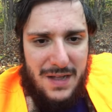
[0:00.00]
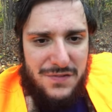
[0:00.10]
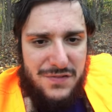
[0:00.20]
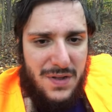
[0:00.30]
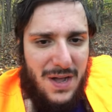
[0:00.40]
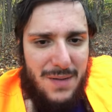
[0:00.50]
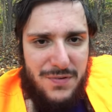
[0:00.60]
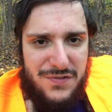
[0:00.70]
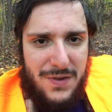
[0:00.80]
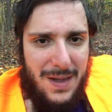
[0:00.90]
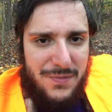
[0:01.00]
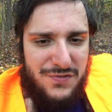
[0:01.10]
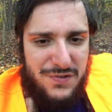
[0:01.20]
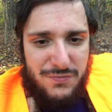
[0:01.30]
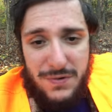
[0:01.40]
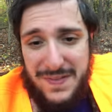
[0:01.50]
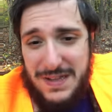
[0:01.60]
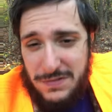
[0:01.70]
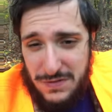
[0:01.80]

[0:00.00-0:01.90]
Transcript: snob or snobbishness really